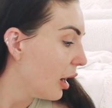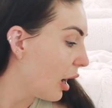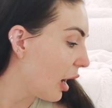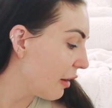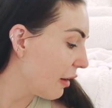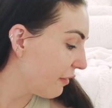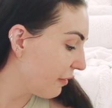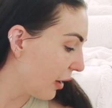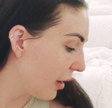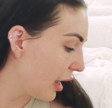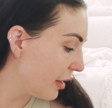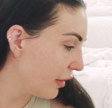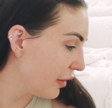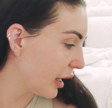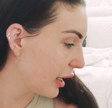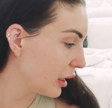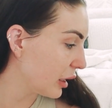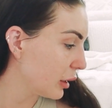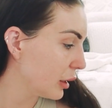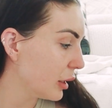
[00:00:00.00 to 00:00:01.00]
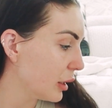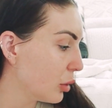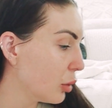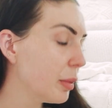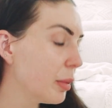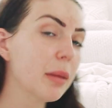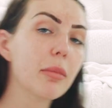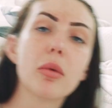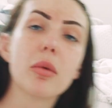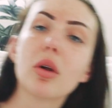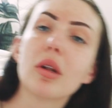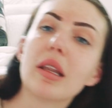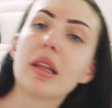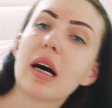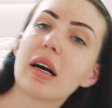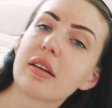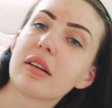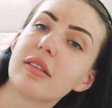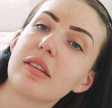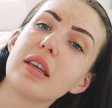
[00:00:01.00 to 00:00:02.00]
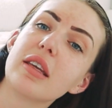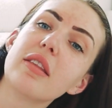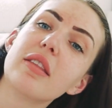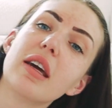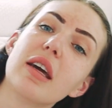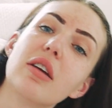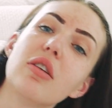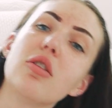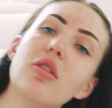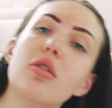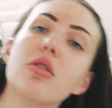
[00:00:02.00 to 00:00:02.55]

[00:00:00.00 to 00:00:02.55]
I find that a little bit more luxy than